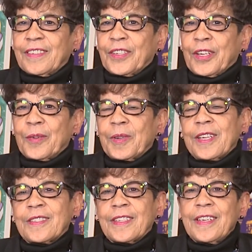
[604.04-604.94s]
you know,
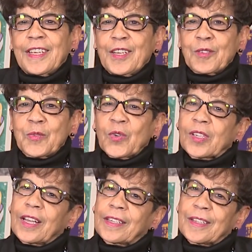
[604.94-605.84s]
because it was more
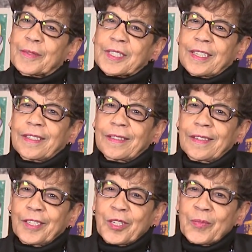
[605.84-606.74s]
like it was a,
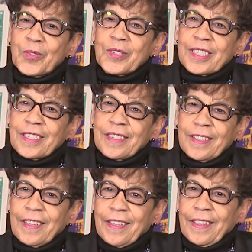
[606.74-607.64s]
a community
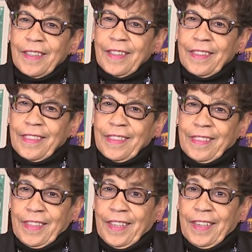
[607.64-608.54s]

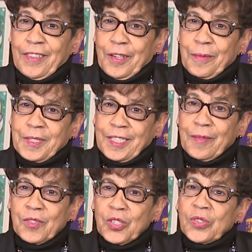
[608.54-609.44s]
thing. There was
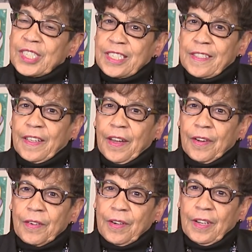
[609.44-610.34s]
some unity
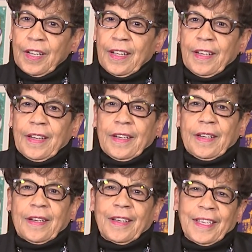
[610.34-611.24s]
there,
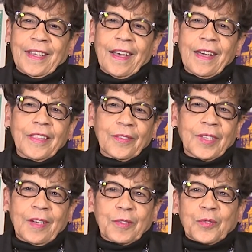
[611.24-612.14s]
uh, and I, I, thought
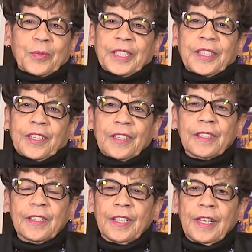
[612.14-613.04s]
that was really good.